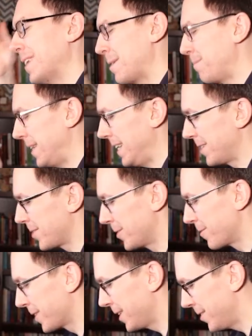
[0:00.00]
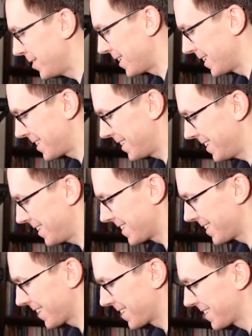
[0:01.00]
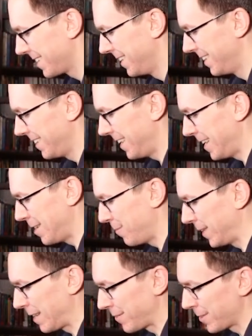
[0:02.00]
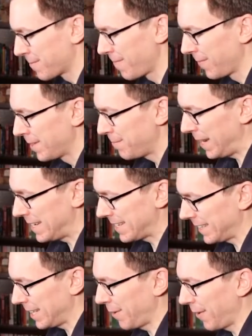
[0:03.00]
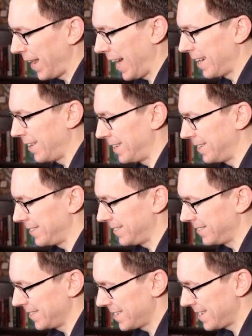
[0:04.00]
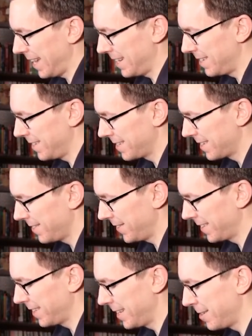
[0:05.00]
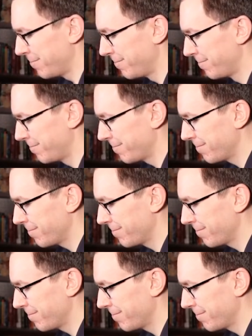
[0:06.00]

yeah, P is overused in statistics. Um, whatever. Basically, we would have, I'll, just end it with um,